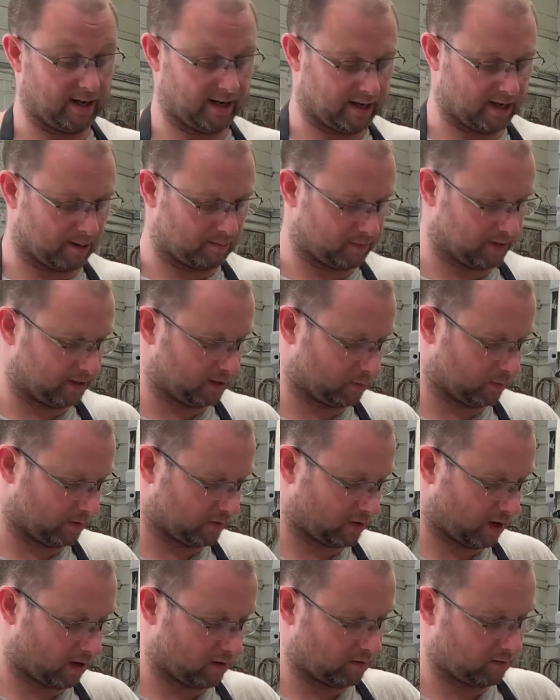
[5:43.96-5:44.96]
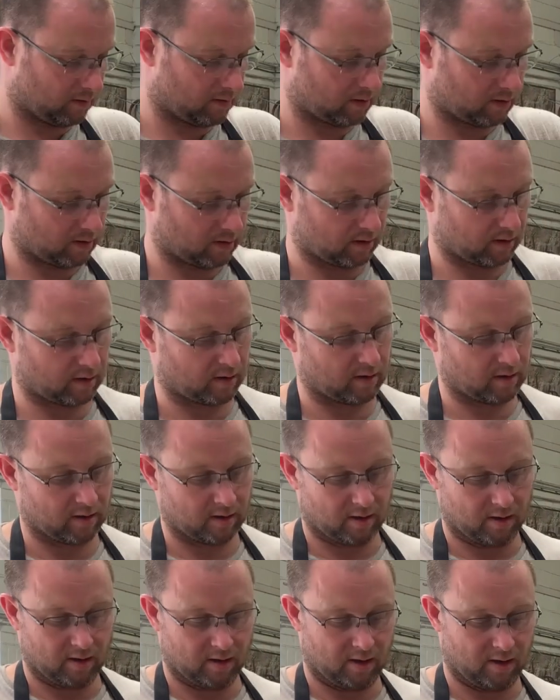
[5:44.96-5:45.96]
and where this really comes into its
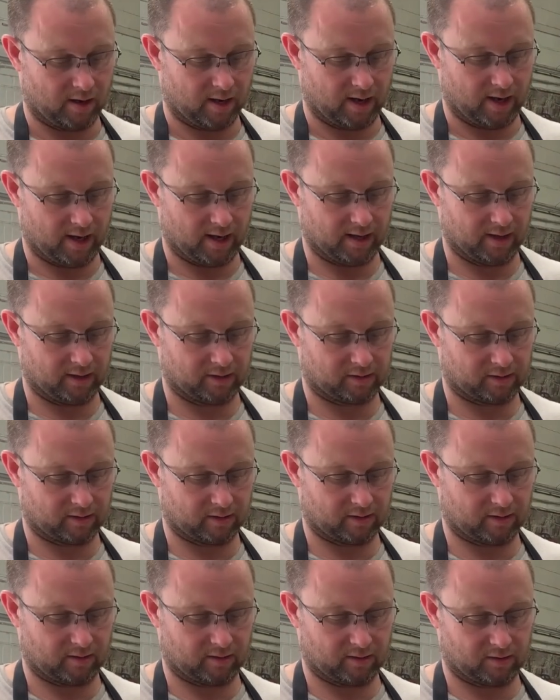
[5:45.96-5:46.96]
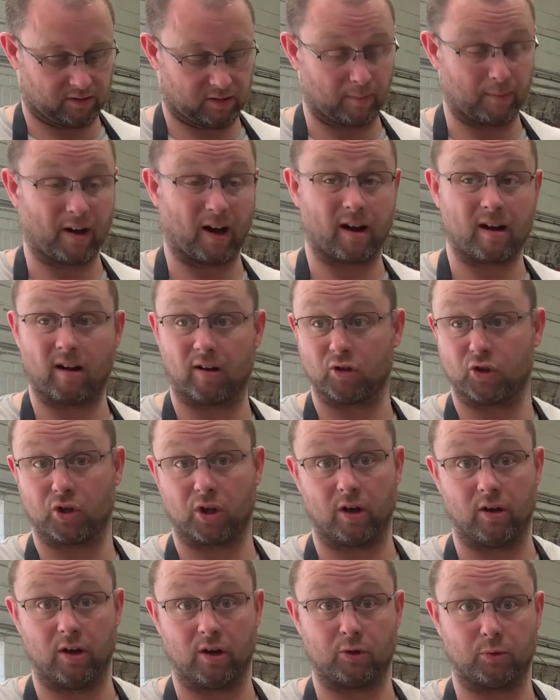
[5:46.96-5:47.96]
own is
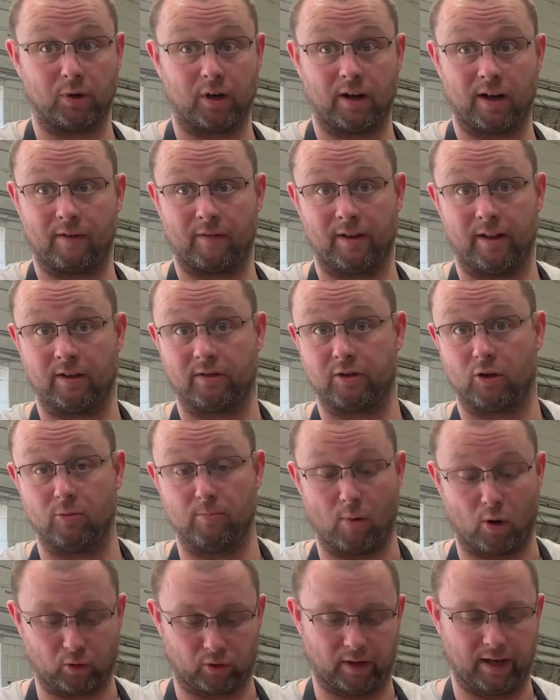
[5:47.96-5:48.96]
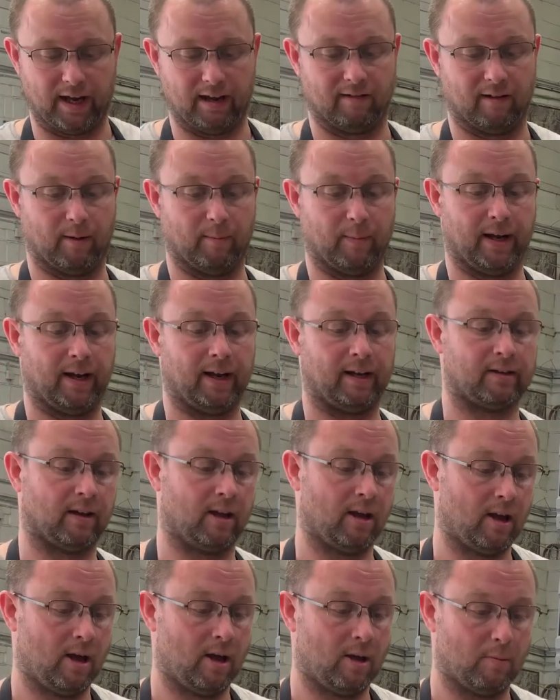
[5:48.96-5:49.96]
something I can't show you because we don't have anything too
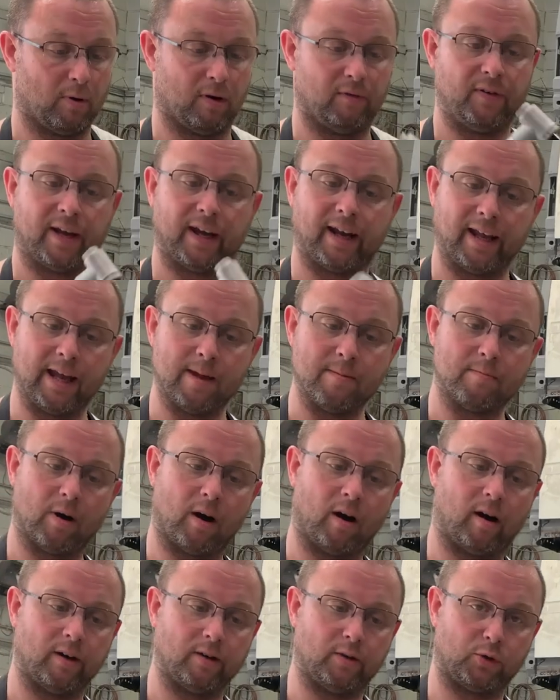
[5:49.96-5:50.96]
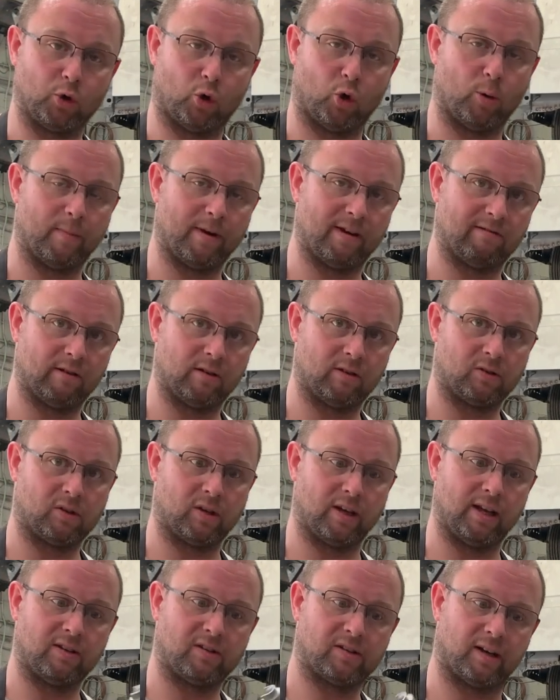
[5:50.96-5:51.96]
modern here at the minute. But if you're getting in
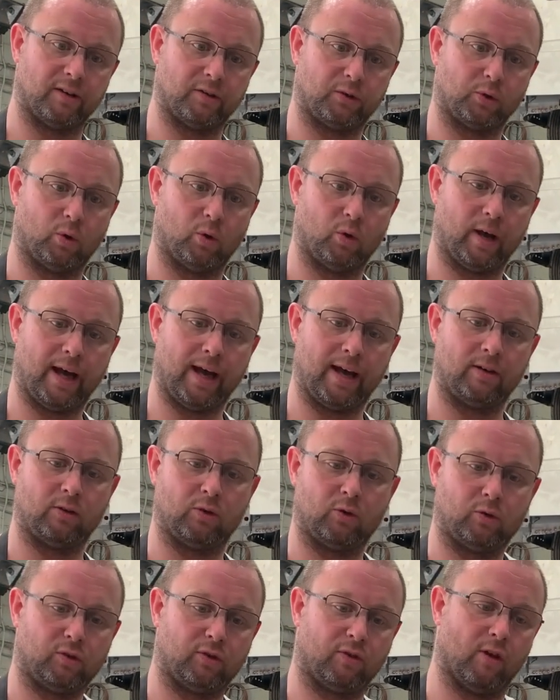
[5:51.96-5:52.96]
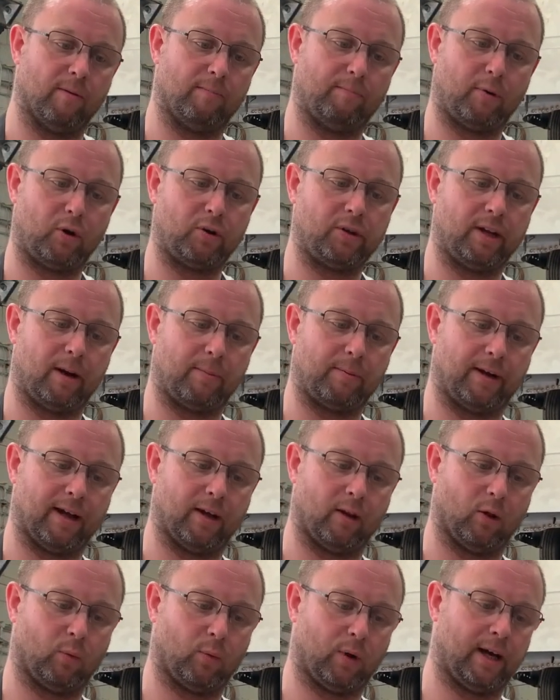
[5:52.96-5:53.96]
behind door mirrors, inside door
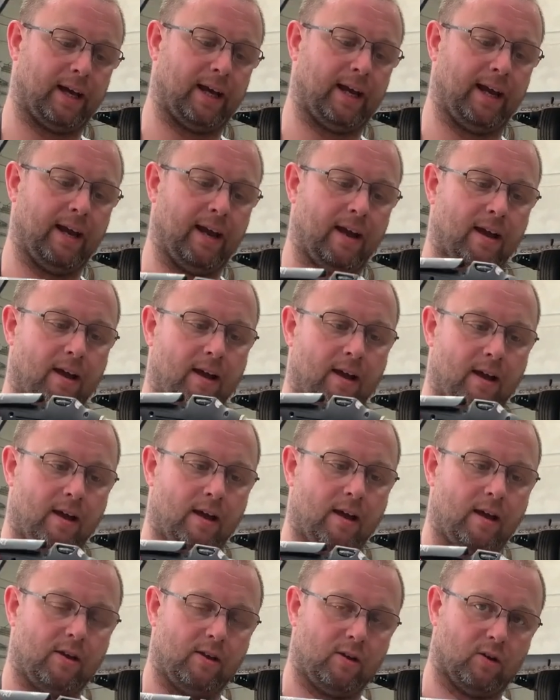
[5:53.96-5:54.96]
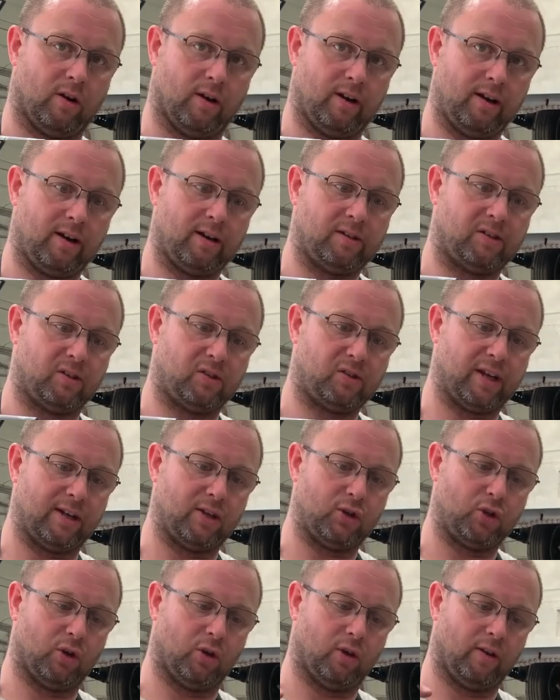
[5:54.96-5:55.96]
handles, you've got the body up and out the way,
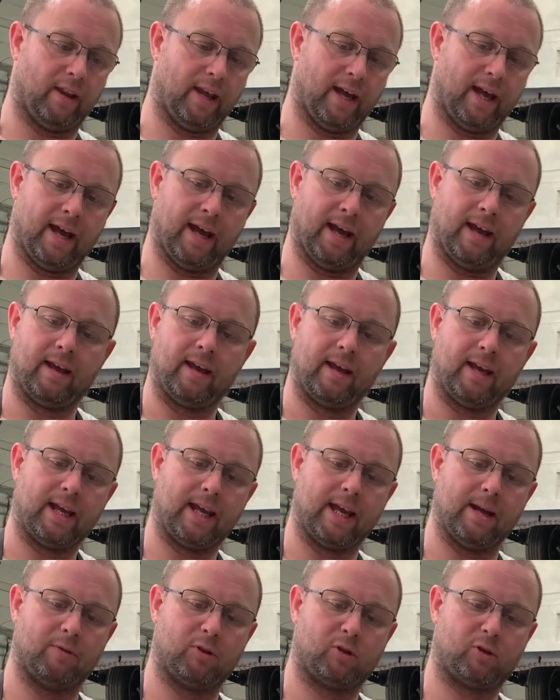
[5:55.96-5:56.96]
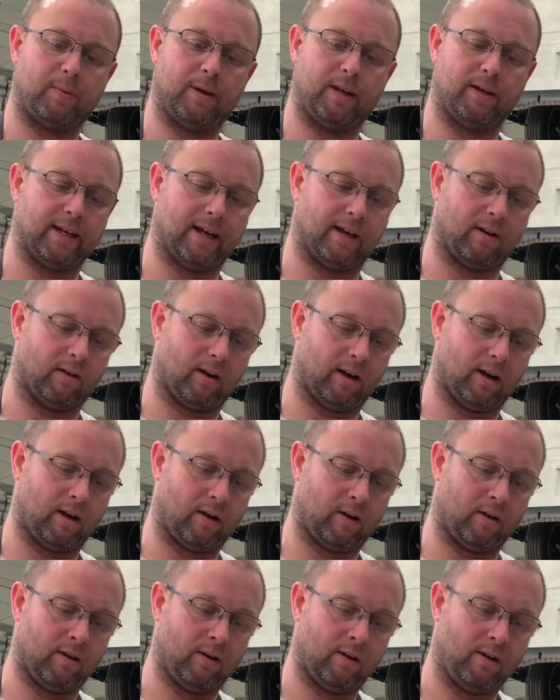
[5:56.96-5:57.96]
you've got a nice extension on there,
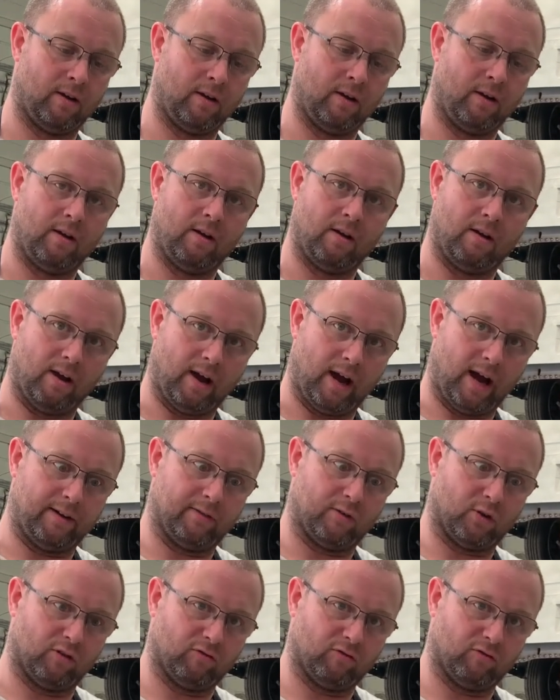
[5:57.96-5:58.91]
keep the speed down low,